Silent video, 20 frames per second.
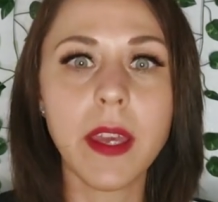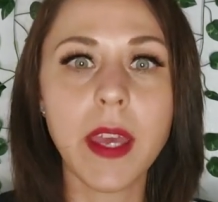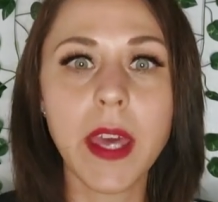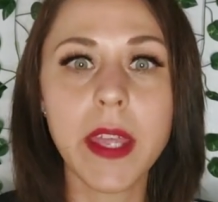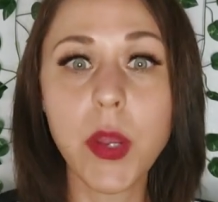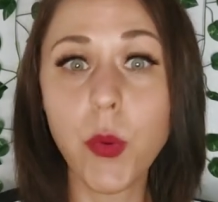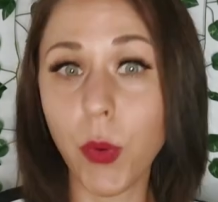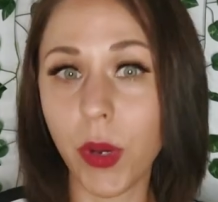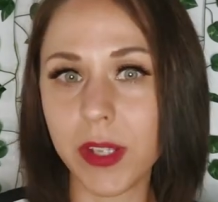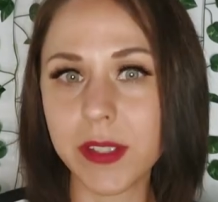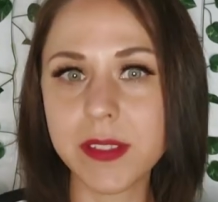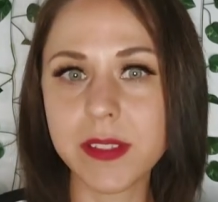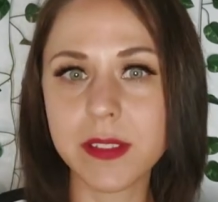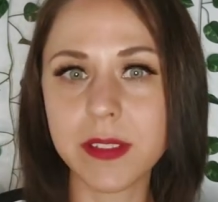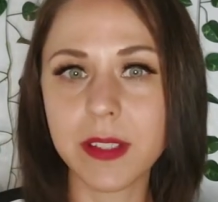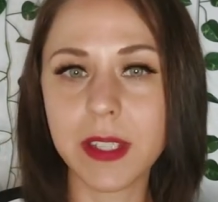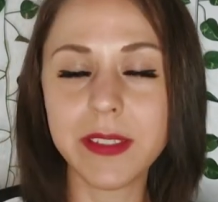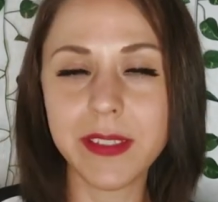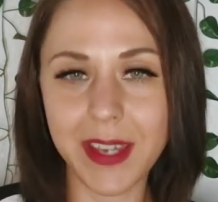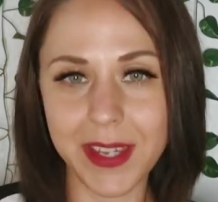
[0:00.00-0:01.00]
And it was
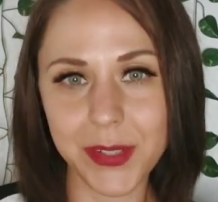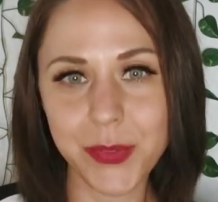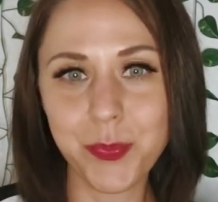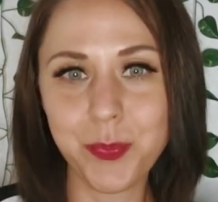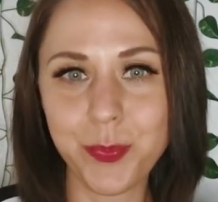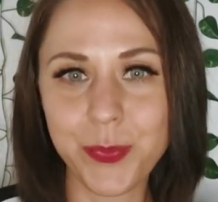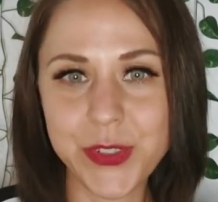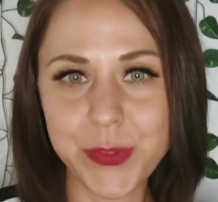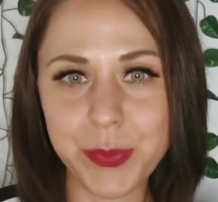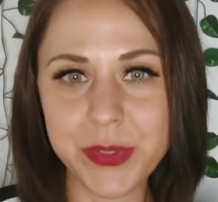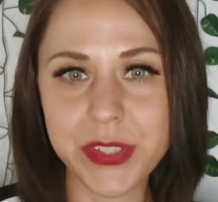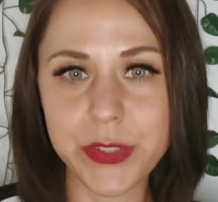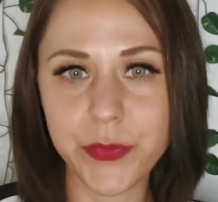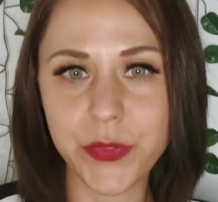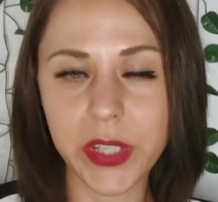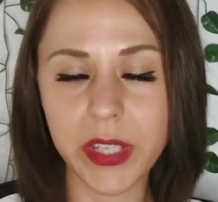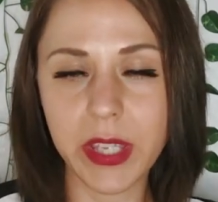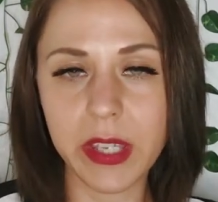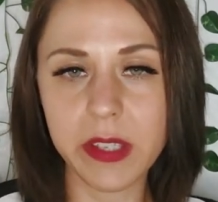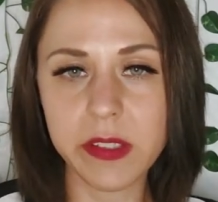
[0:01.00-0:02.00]
in that
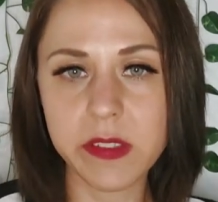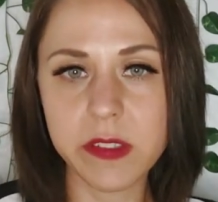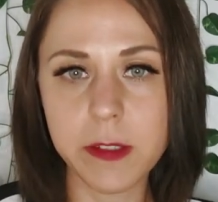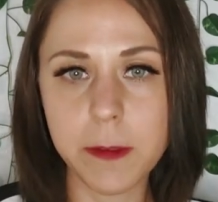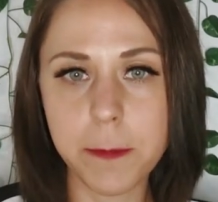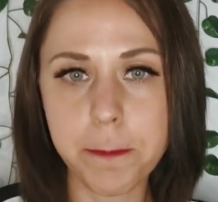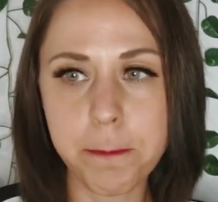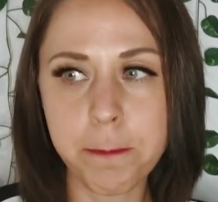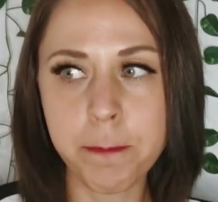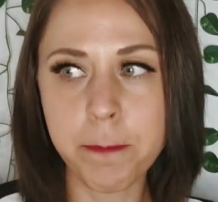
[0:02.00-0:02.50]
specific case.